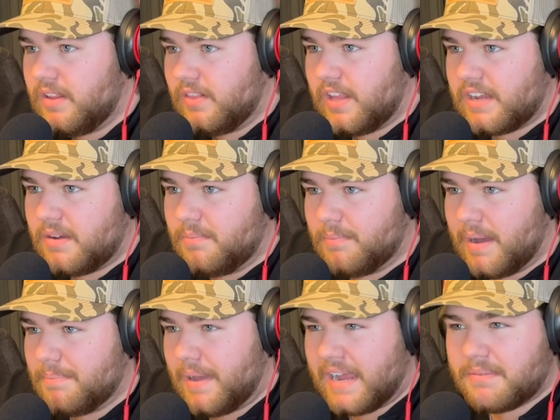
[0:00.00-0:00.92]
Like
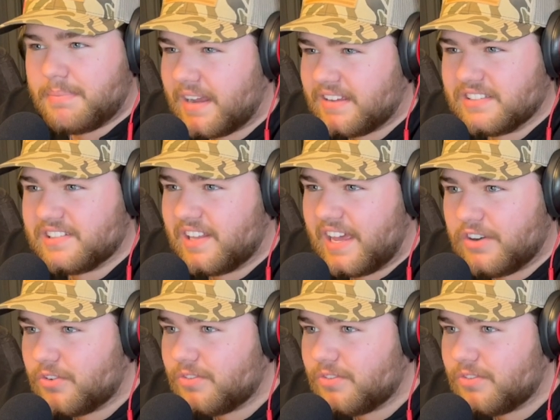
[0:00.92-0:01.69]
my backpack is lighter.